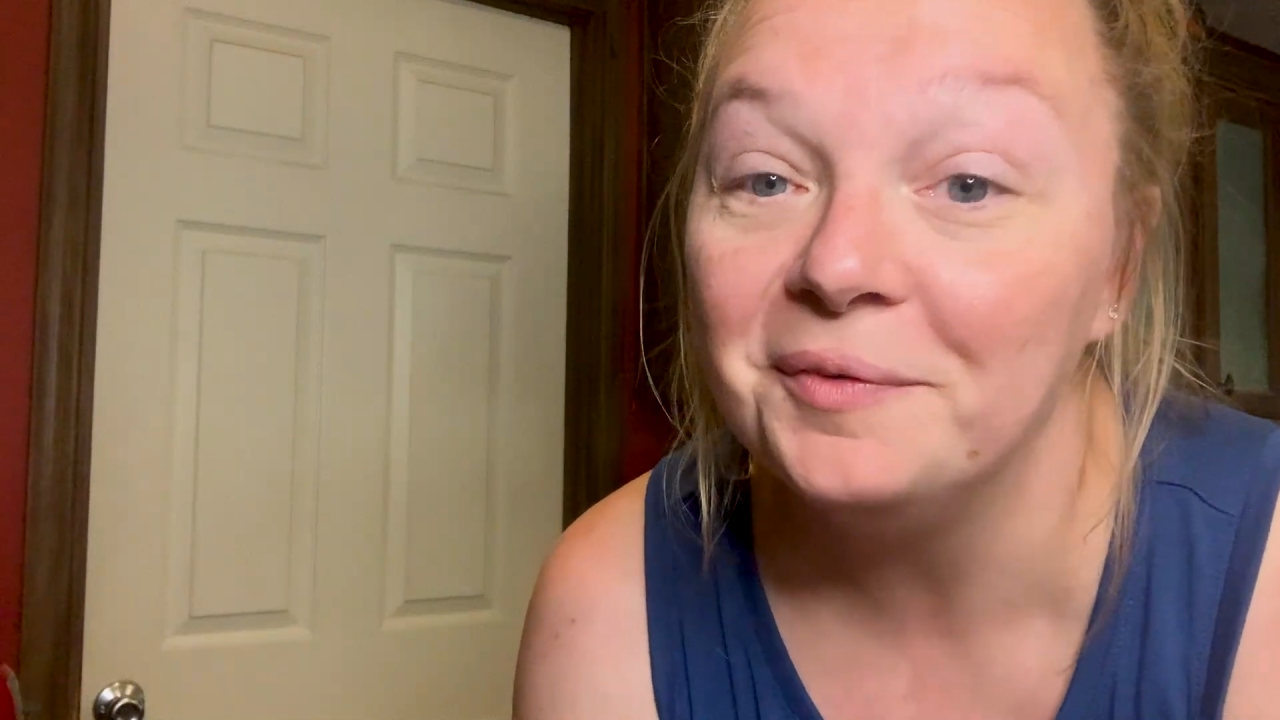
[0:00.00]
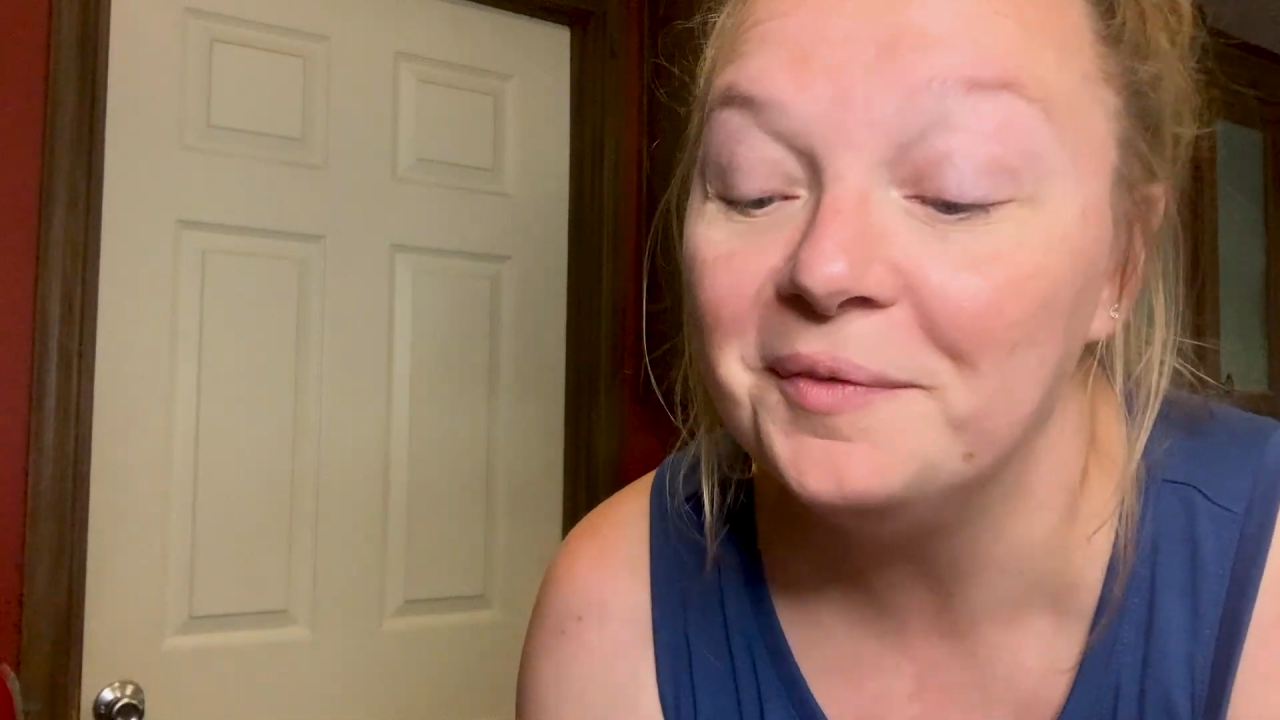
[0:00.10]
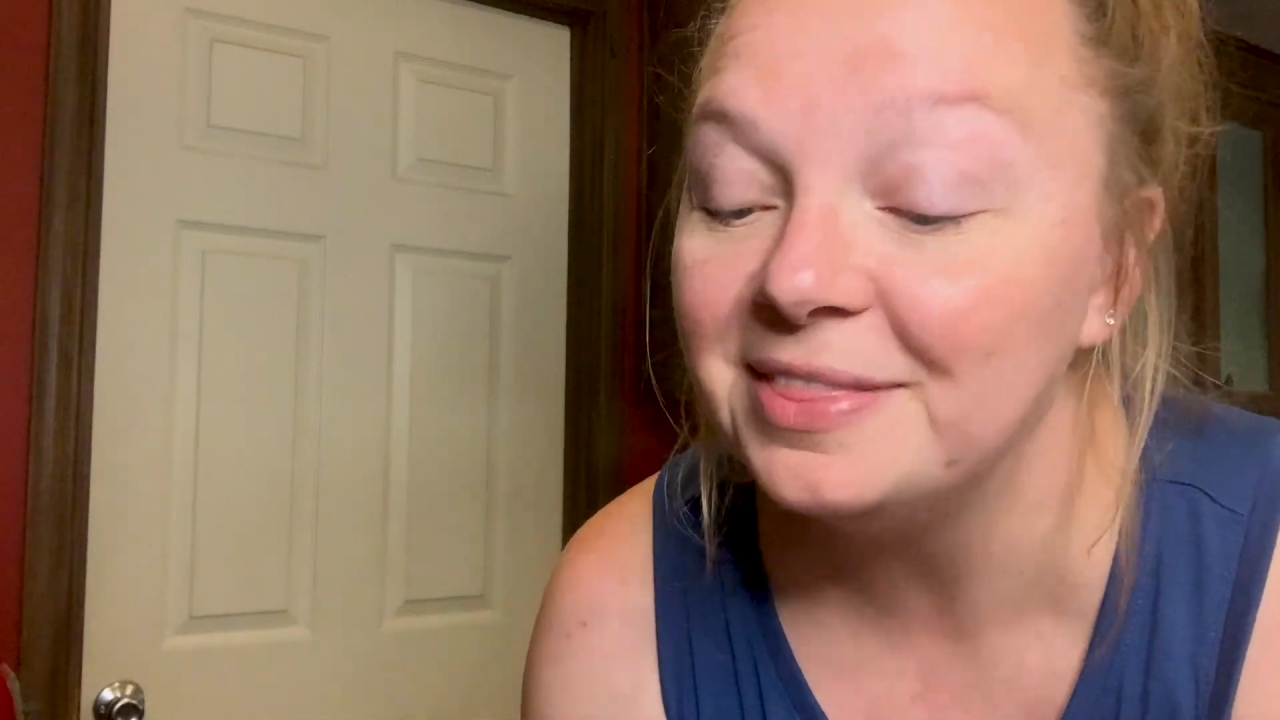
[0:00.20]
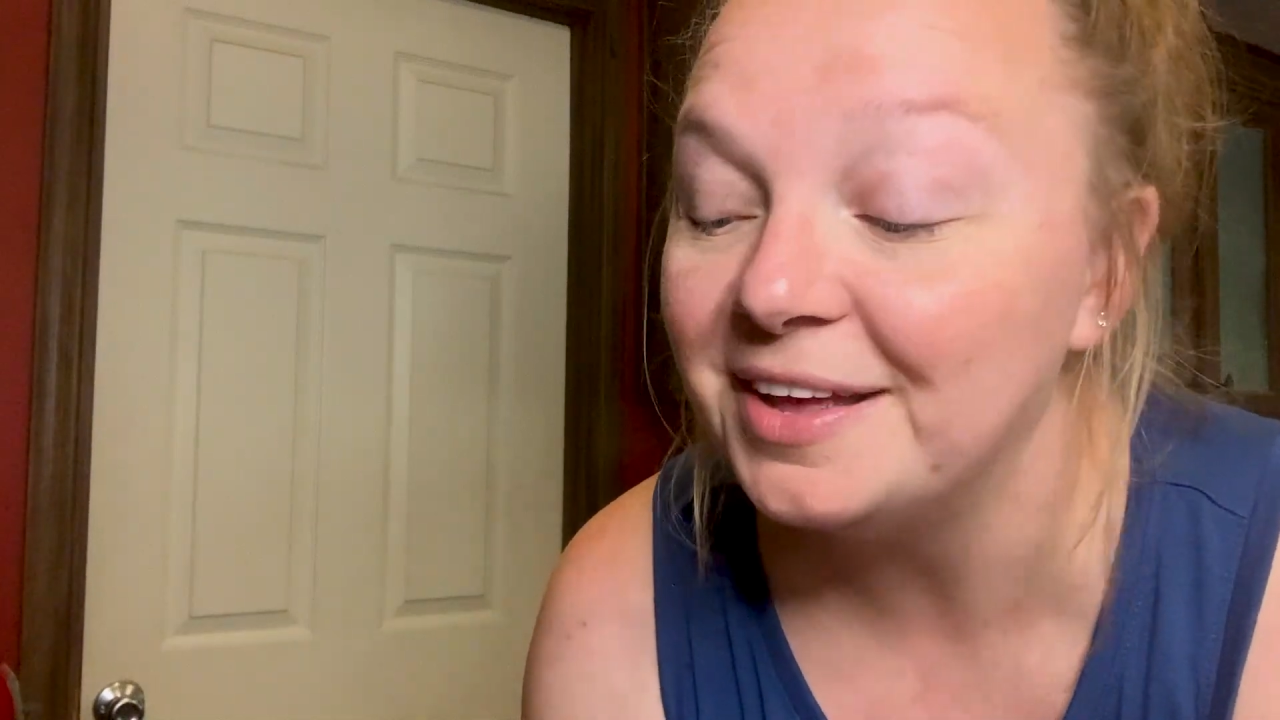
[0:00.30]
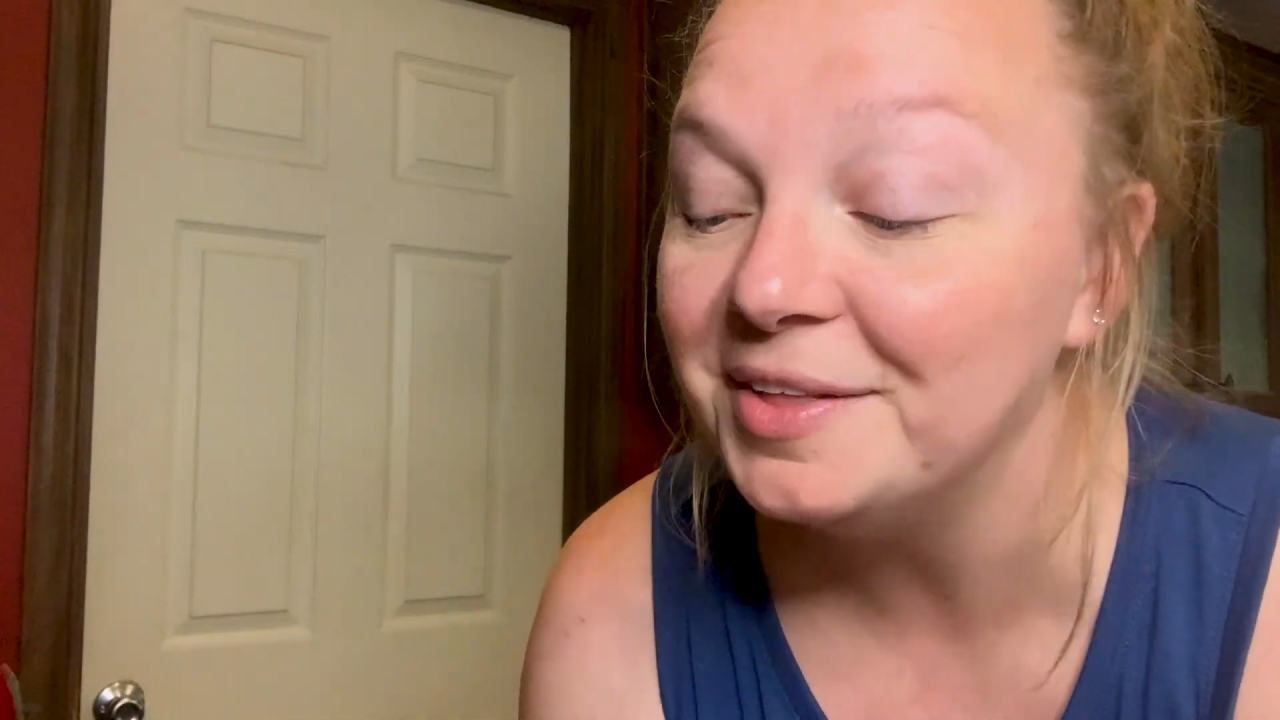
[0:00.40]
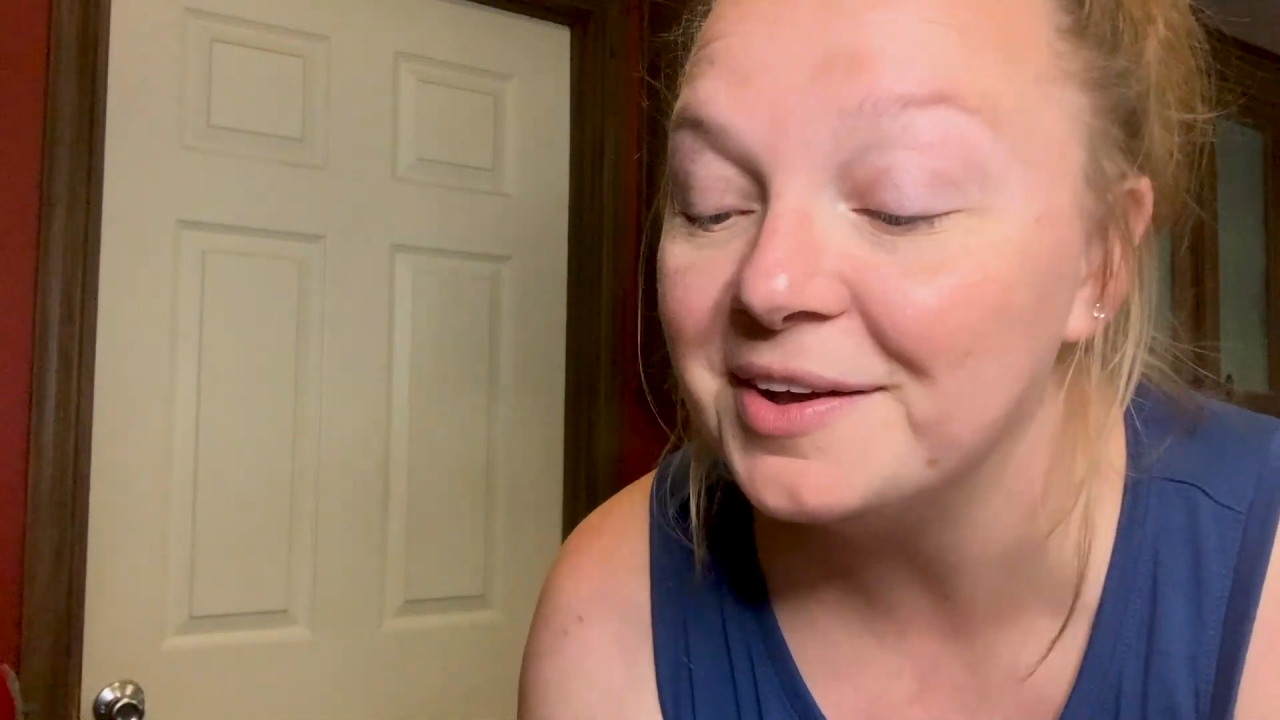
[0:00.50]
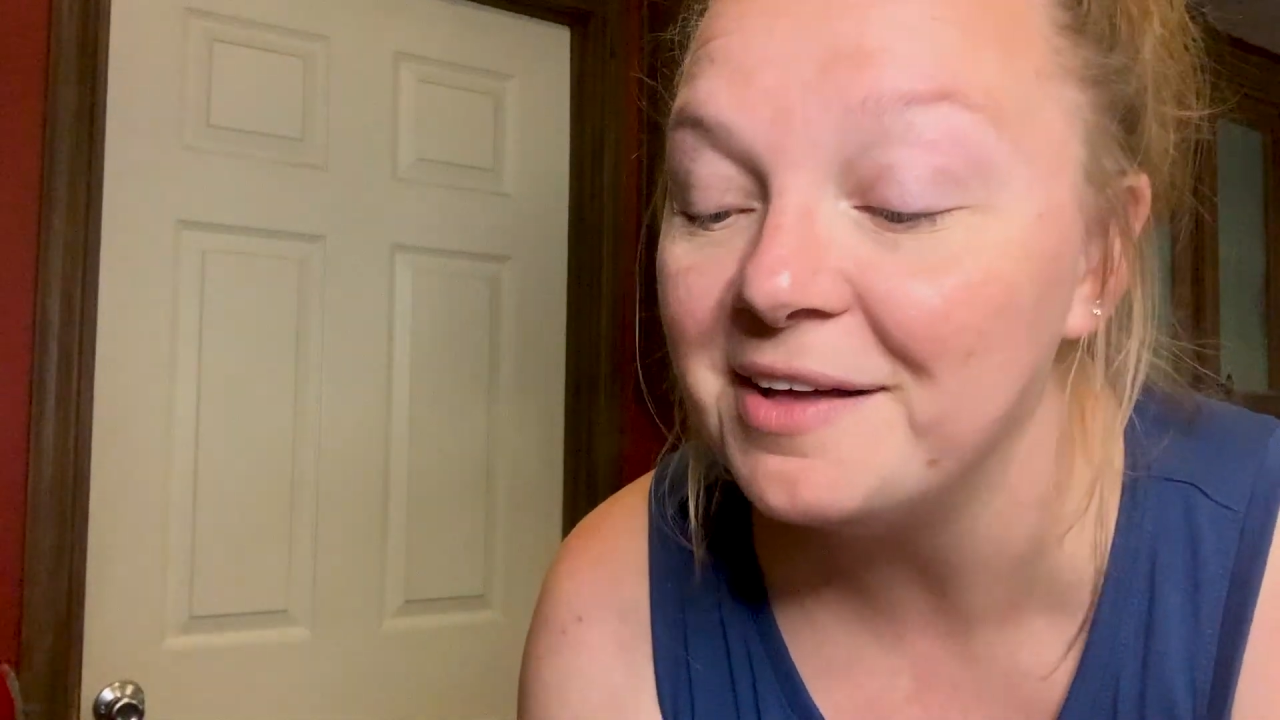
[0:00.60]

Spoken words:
what they look